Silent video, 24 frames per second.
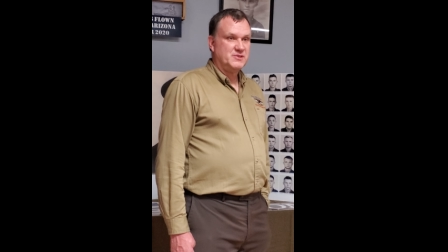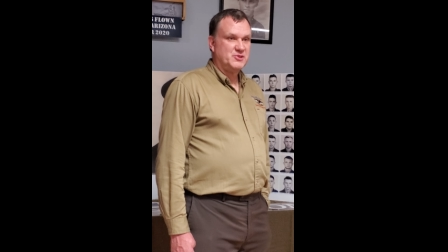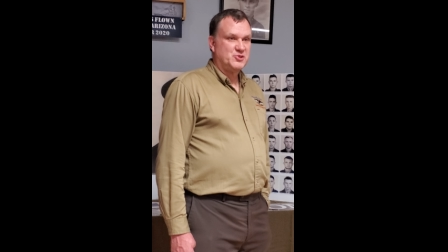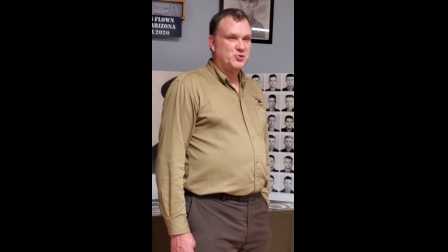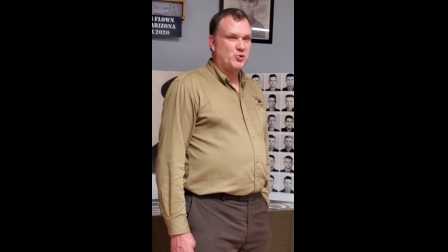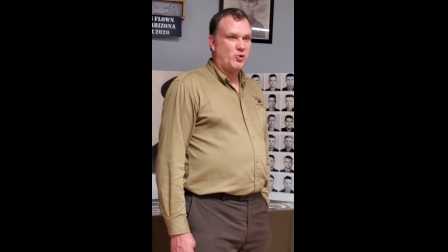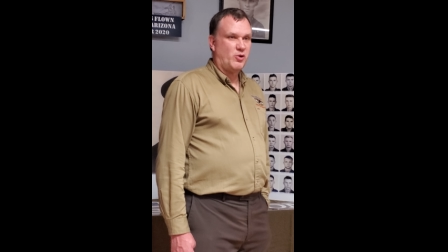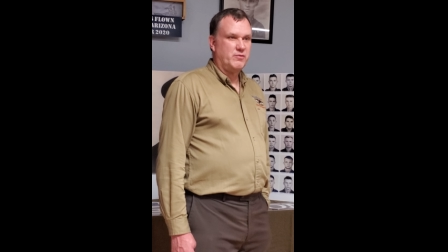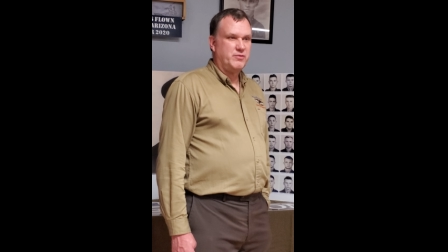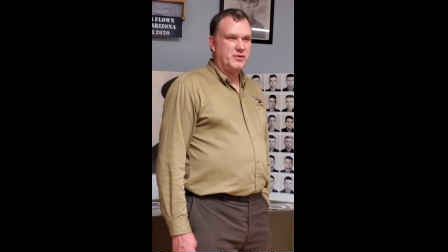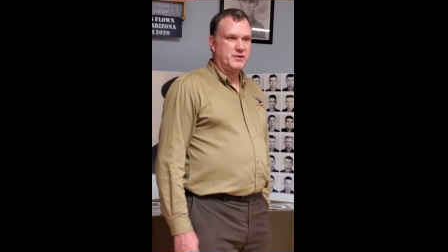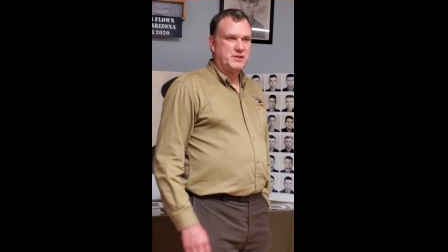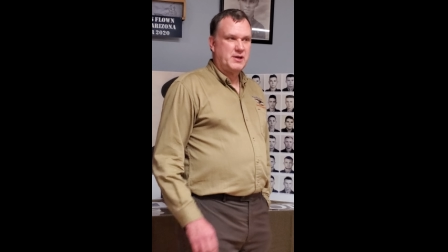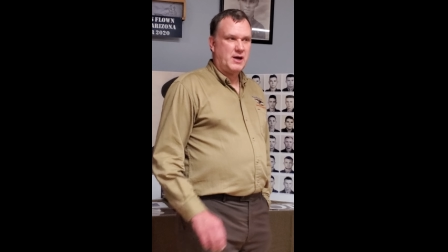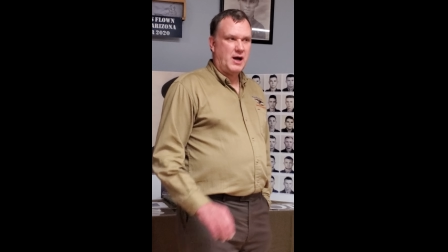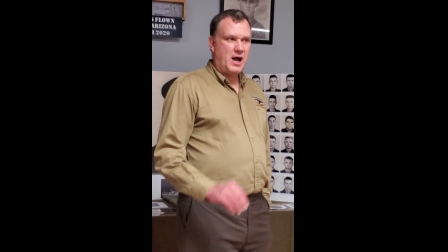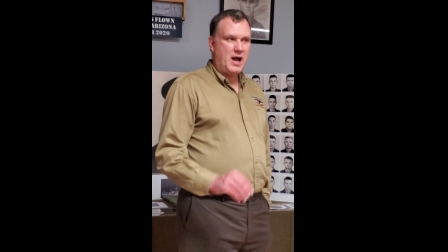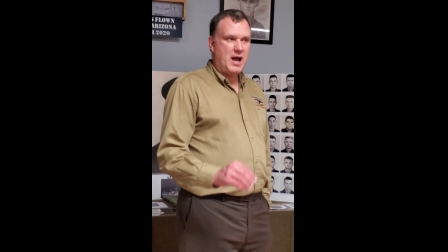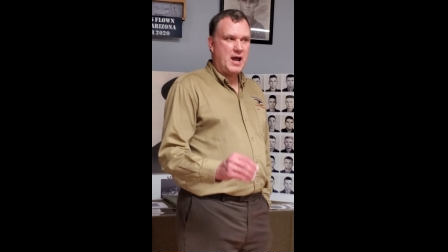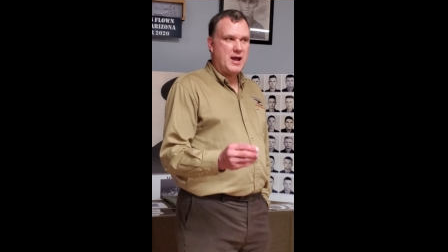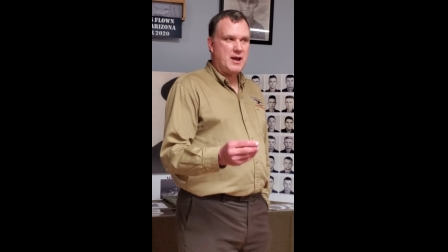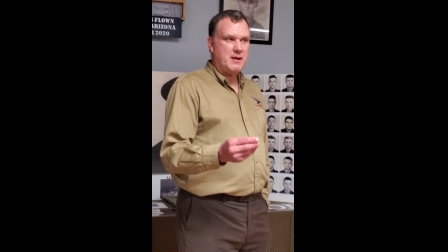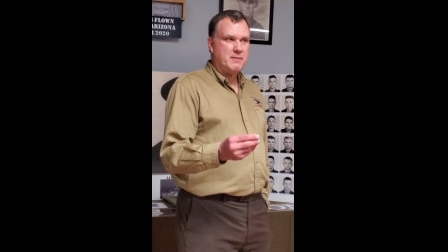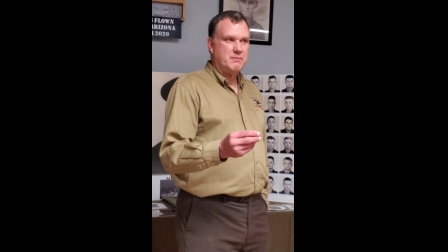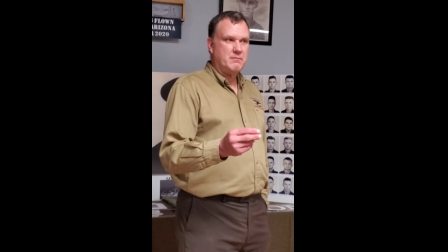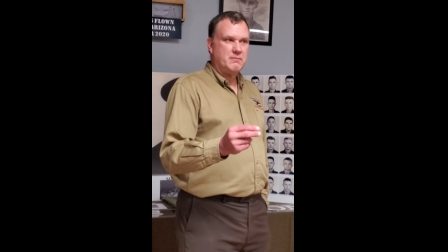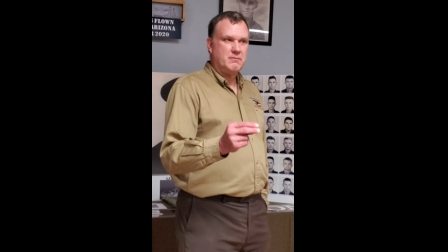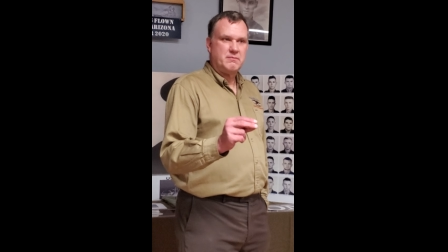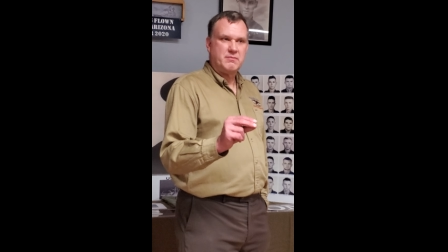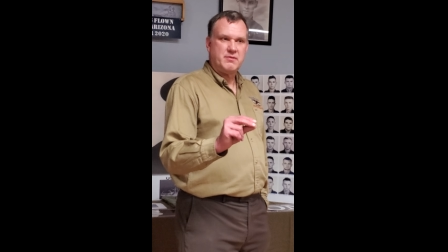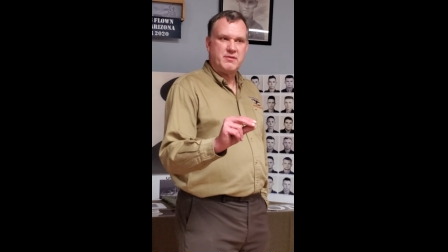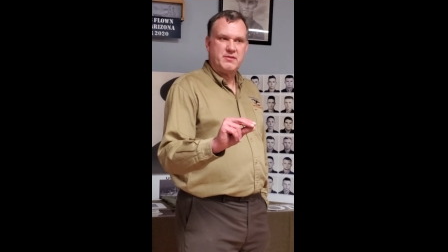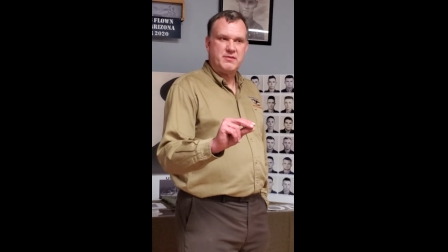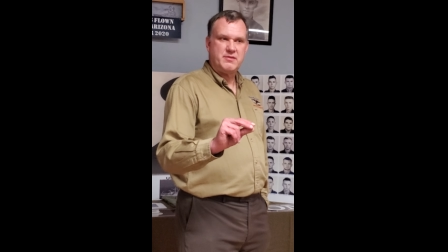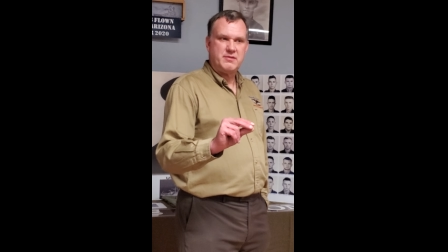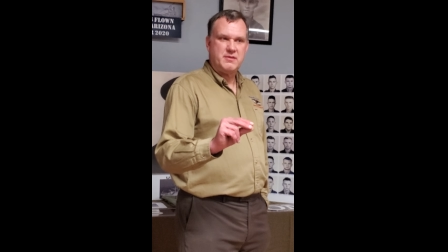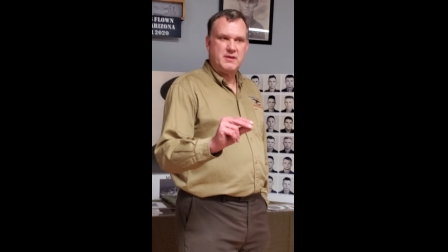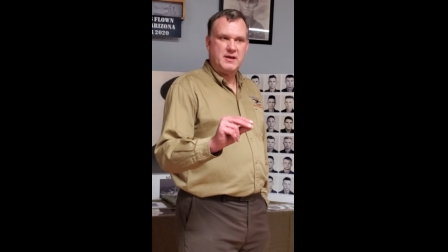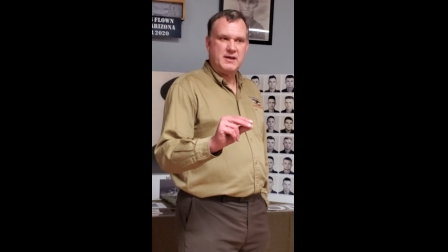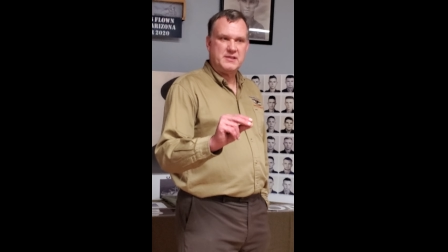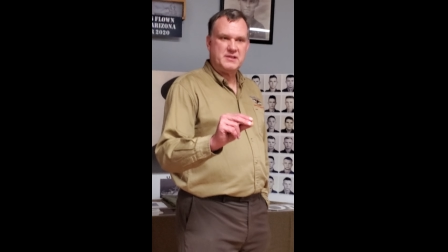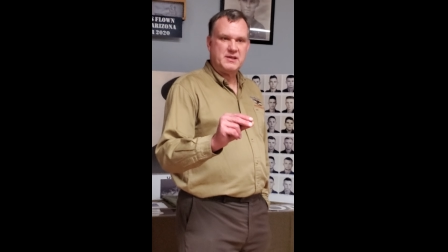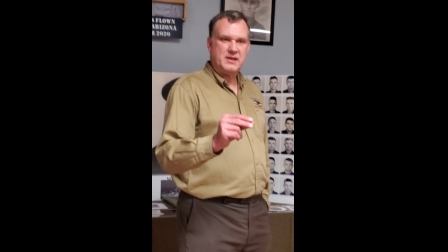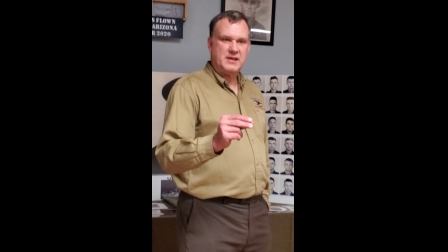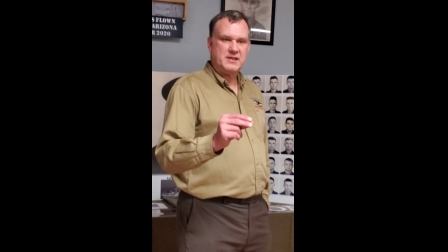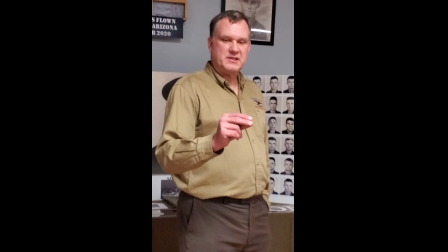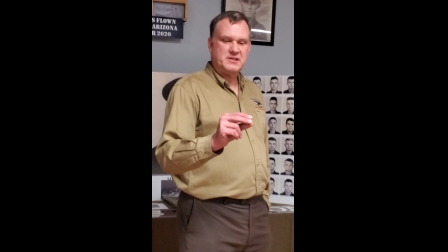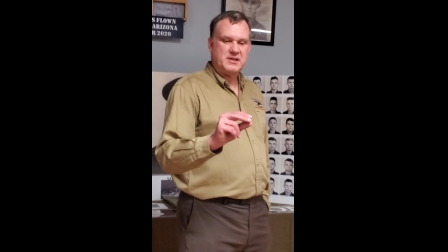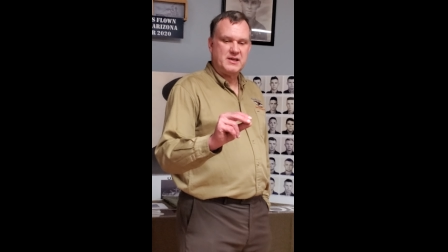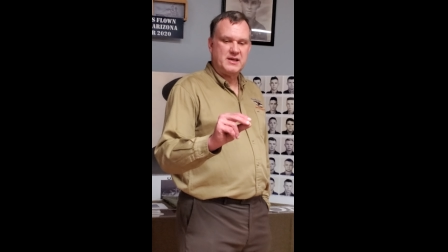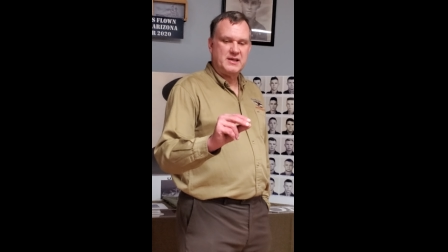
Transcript: So over time, it, it,